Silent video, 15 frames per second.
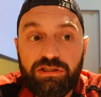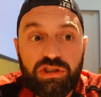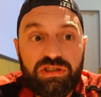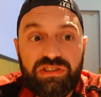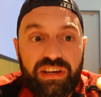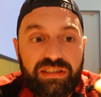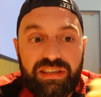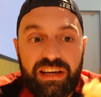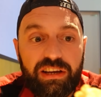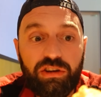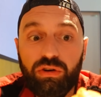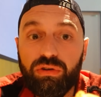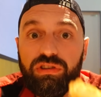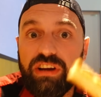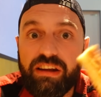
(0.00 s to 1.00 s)
just tastes like an
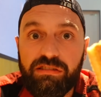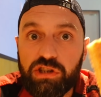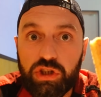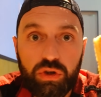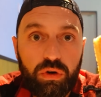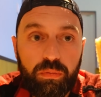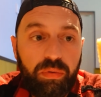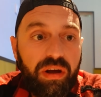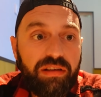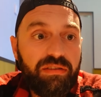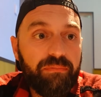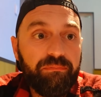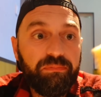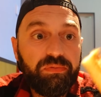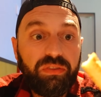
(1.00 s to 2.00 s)
ordinary shortbread.
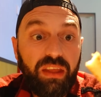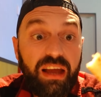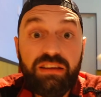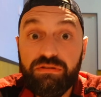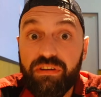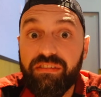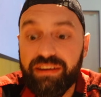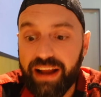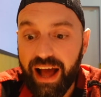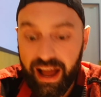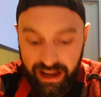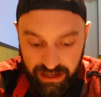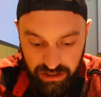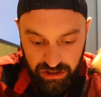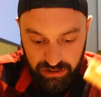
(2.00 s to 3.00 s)
It's very
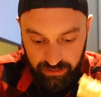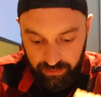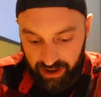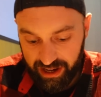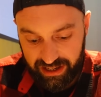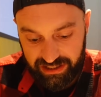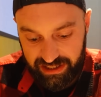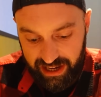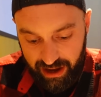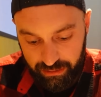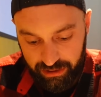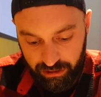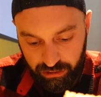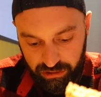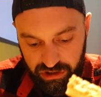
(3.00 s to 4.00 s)
nice. I can see how
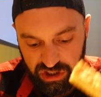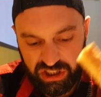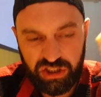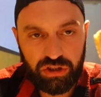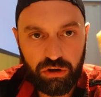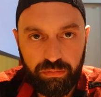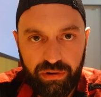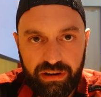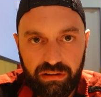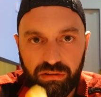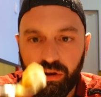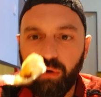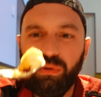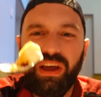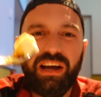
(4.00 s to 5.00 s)
the crunchy shortbread will
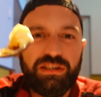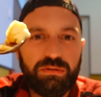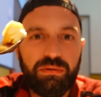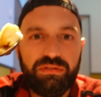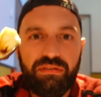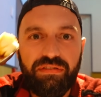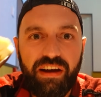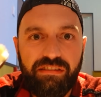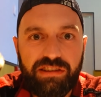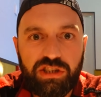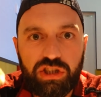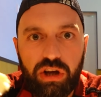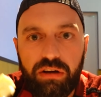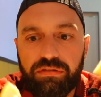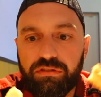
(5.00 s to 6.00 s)
go nice with the very
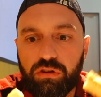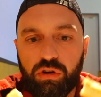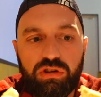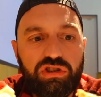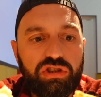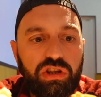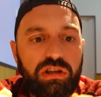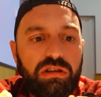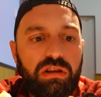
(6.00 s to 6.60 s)
soft custard.